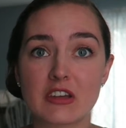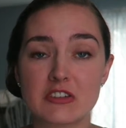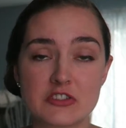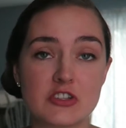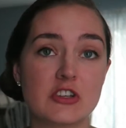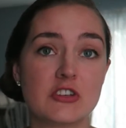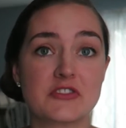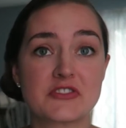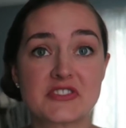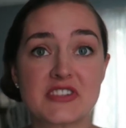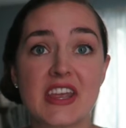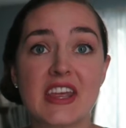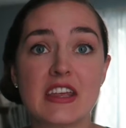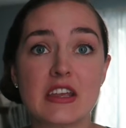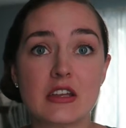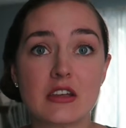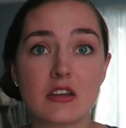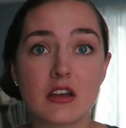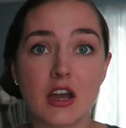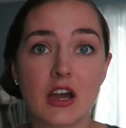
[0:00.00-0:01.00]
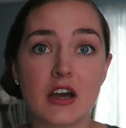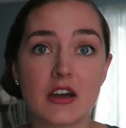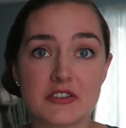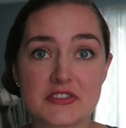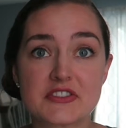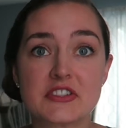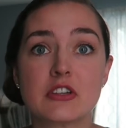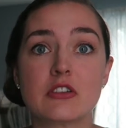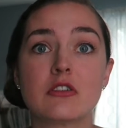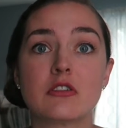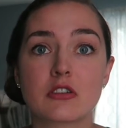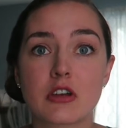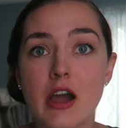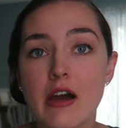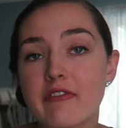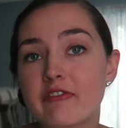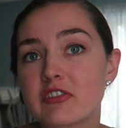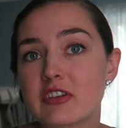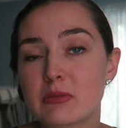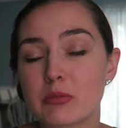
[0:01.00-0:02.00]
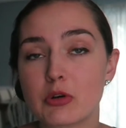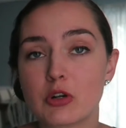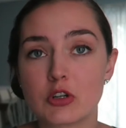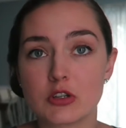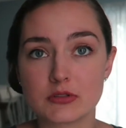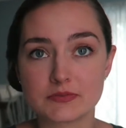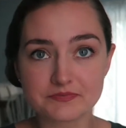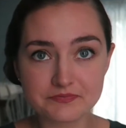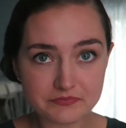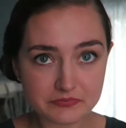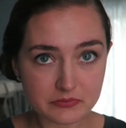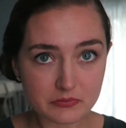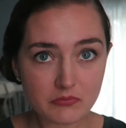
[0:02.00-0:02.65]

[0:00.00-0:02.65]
to stay still comfortable